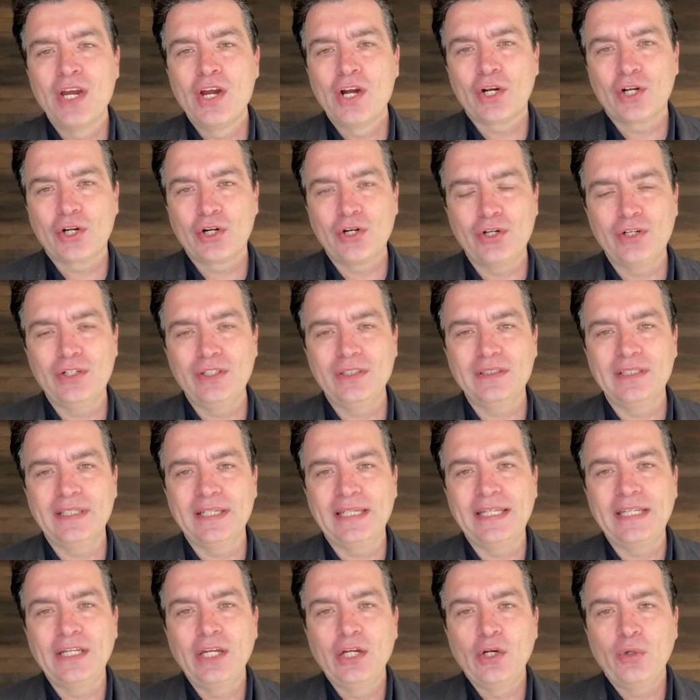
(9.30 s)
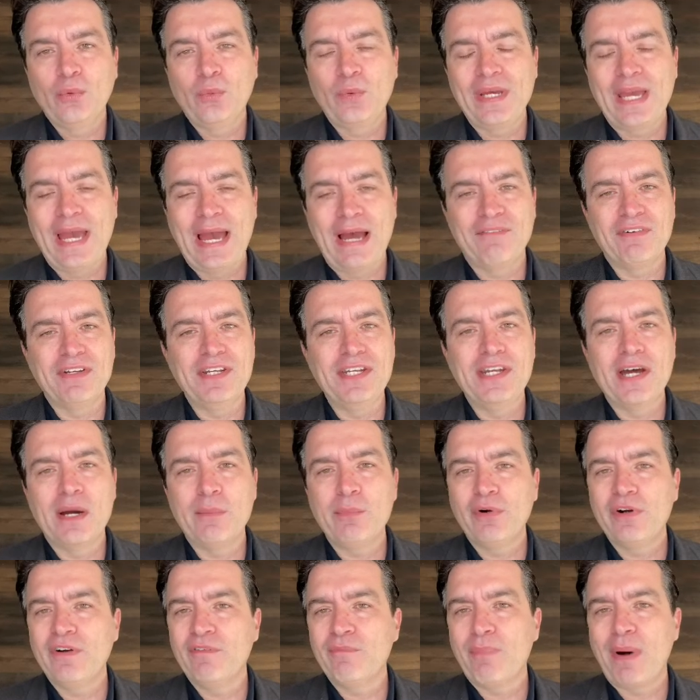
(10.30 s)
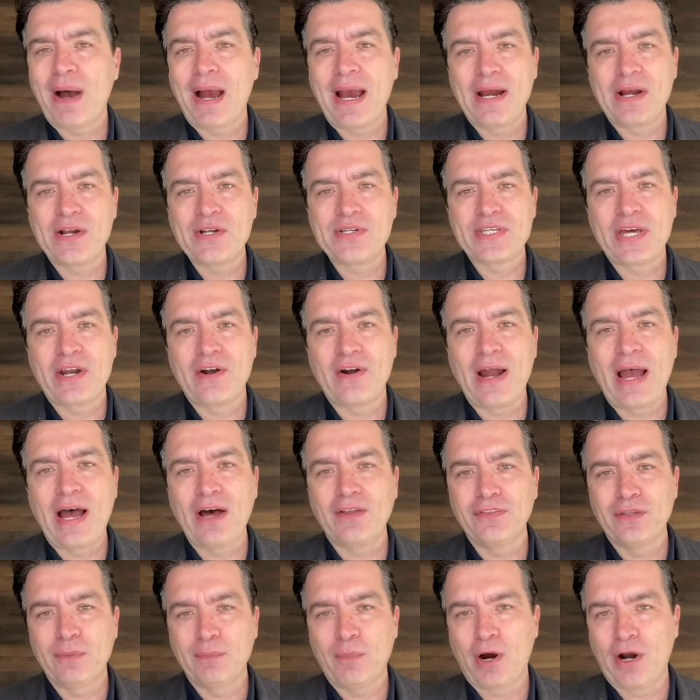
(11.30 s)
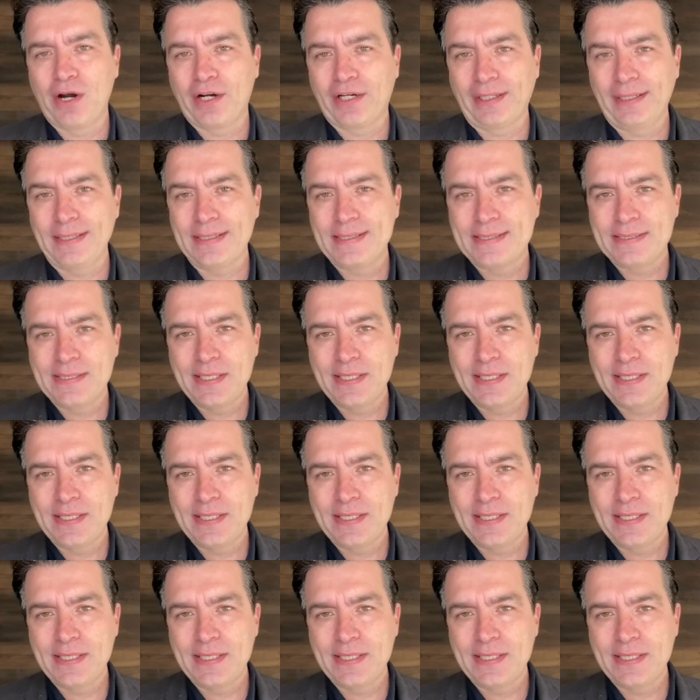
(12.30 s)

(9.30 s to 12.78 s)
Currently, we have a number of buyers that are out in the market.